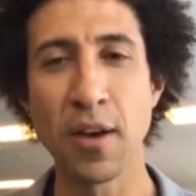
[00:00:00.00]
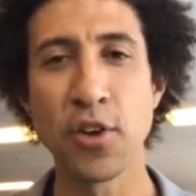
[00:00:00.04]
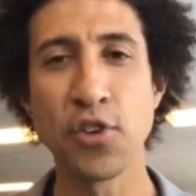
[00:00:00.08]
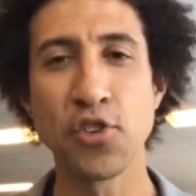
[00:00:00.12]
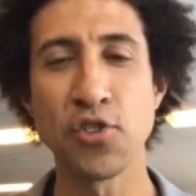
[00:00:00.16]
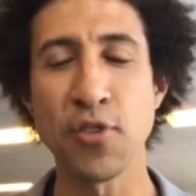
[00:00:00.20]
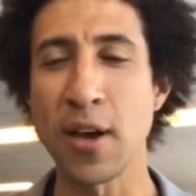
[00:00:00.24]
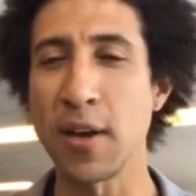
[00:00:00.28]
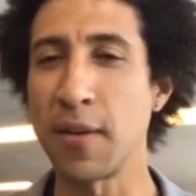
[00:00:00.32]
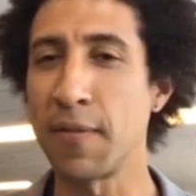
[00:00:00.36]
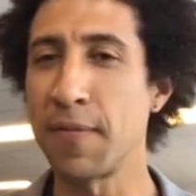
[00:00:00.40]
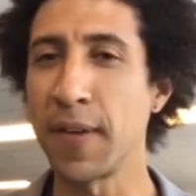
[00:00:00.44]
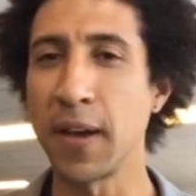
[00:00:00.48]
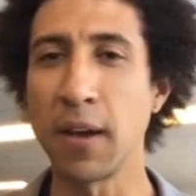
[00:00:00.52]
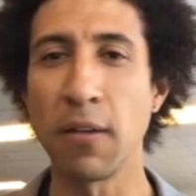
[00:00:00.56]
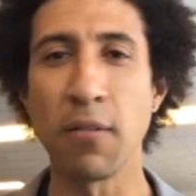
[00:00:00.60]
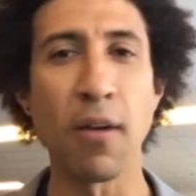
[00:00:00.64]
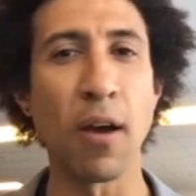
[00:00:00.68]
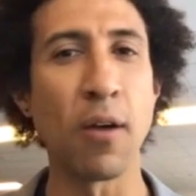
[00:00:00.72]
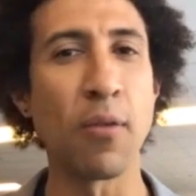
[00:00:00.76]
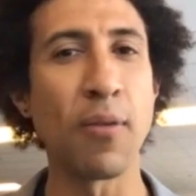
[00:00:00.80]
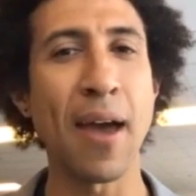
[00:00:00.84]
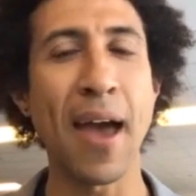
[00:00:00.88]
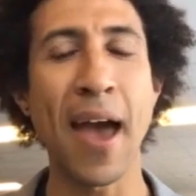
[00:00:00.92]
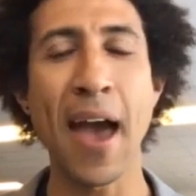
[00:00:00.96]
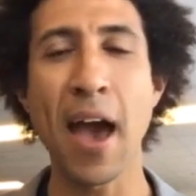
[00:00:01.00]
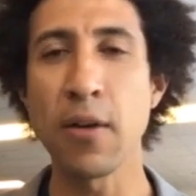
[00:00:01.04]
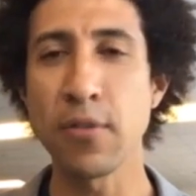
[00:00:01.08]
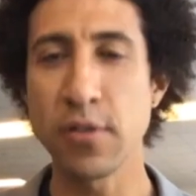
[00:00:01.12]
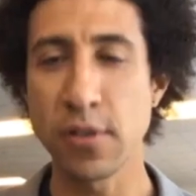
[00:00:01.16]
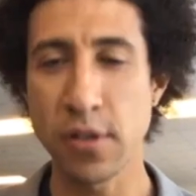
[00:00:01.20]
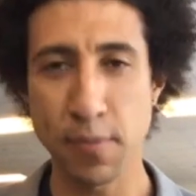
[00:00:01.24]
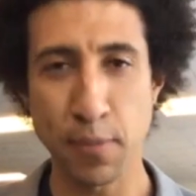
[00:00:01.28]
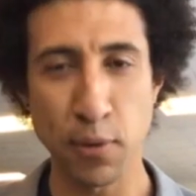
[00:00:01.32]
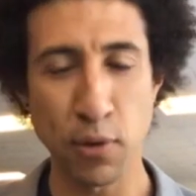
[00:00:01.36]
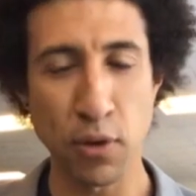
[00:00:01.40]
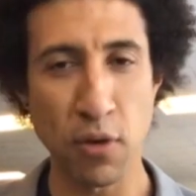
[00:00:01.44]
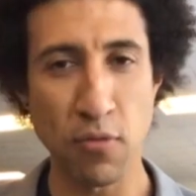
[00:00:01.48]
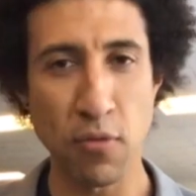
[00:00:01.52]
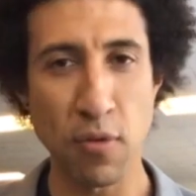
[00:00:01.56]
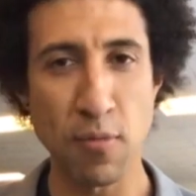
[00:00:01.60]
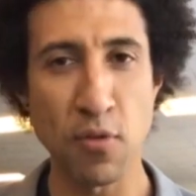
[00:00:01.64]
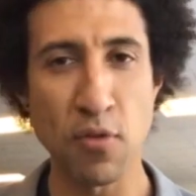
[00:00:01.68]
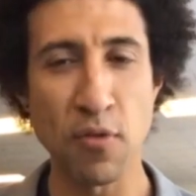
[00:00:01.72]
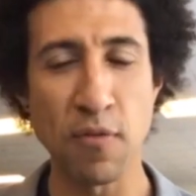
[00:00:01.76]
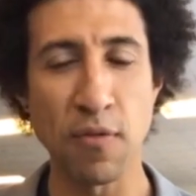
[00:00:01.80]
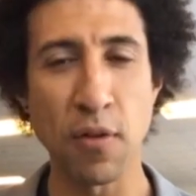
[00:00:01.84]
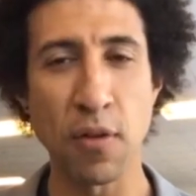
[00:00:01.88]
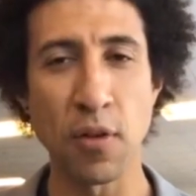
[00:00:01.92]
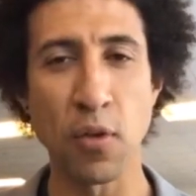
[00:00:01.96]
trying to figure out how to deploy
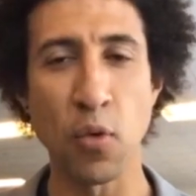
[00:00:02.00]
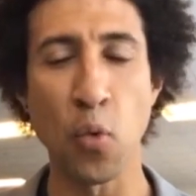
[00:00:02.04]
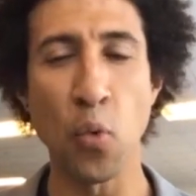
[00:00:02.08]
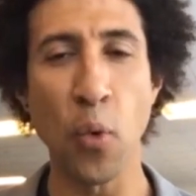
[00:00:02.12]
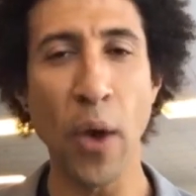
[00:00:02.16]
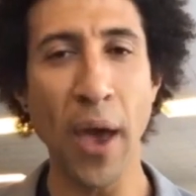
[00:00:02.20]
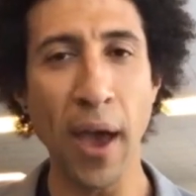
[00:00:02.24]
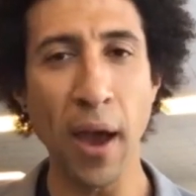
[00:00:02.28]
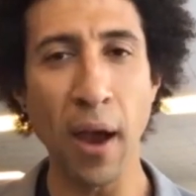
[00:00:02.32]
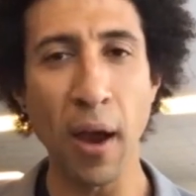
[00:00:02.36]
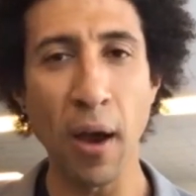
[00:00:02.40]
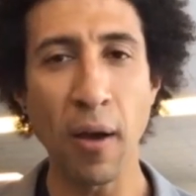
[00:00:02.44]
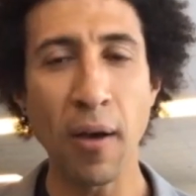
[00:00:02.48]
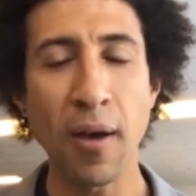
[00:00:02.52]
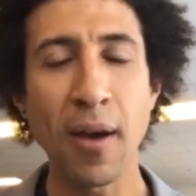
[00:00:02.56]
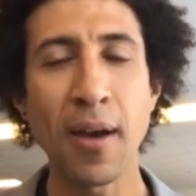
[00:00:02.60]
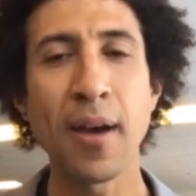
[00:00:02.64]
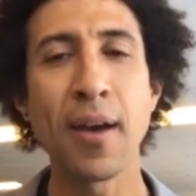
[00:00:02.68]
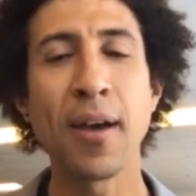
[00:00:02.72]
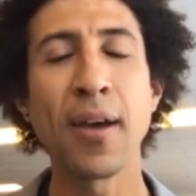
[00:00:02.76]
removal, where,